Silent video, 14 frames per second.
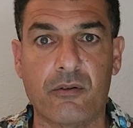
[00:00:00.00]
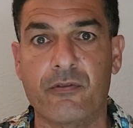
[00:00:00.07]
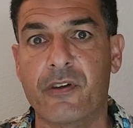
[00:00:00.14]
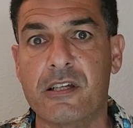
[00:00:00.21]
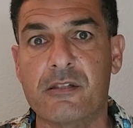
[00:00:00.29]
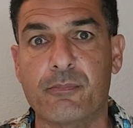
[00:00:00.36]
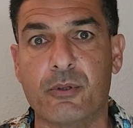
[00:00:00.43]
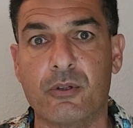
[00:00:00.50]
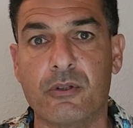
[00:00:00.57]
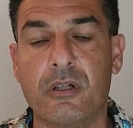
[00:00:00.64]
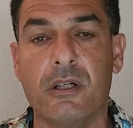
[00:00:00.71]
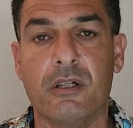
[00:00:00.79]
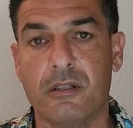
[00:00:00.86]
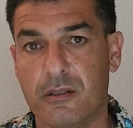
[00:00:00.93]
it on
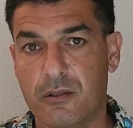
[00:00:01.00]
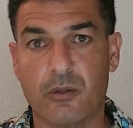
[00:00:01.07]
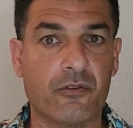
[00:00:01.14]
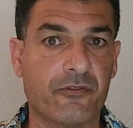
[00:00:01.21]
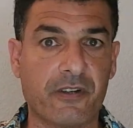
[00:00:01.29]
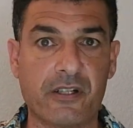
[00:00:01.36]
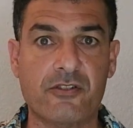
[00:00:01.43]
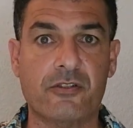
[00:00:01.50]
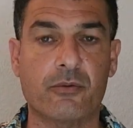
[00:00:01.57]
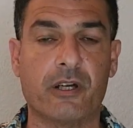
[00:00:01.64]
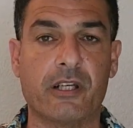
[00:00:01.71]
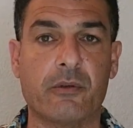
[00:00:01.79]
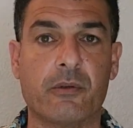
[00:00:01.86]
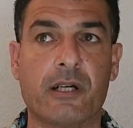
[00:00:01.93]
Facebook, no offense to
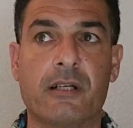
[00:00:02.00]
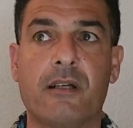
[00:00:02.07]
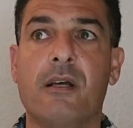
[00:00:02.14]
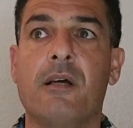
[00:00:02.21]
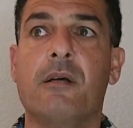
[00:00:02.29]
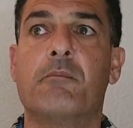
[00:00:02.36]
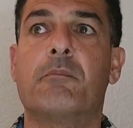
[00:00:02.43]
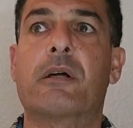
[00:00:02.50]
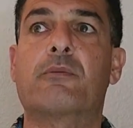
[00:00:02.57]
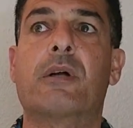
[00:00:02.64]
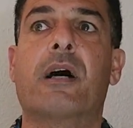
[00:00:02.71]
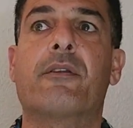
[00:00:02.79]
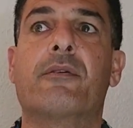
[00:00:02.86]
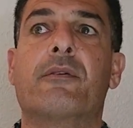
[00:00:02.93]
anyone,
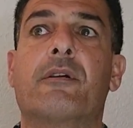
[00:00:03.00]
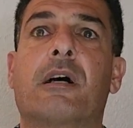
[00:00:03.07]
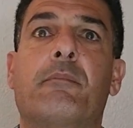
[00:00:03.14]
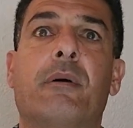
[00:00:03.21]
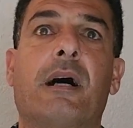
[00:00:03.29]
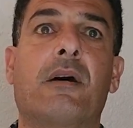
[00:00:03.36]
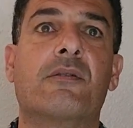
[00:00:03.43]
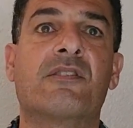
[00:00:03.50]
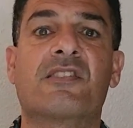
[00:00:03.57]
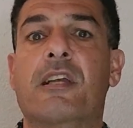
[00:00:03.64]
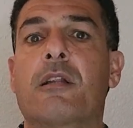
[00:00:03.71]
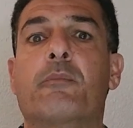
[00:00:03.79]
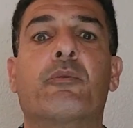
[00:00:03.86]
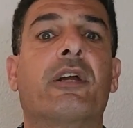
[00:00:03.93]
but rather about
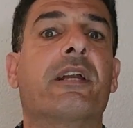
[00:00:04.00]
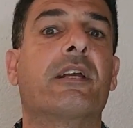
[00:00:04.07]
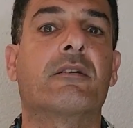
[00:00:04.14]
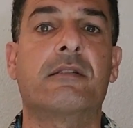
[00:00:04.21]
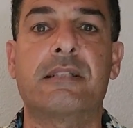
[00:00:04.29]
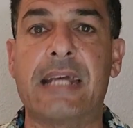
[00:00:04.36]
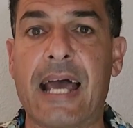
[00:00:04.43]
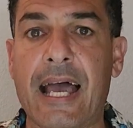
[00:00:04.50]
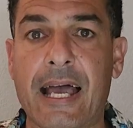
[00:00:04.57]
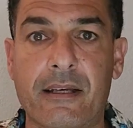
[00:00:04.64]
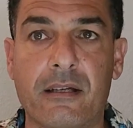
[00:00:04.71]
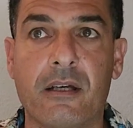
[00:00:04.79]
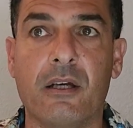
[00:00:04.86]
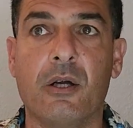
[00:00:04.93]
celebrating her
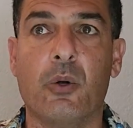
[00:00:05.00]
dad,